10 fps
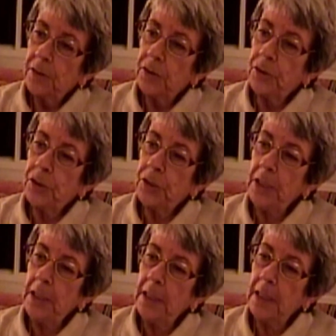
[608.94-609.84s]

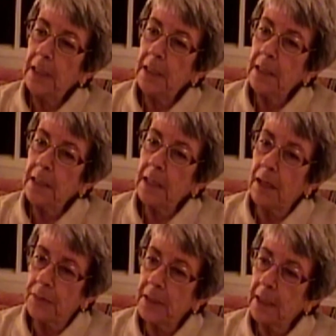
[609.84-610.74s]
She is
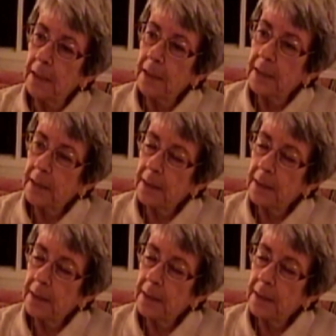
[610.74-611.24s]
after Douglas.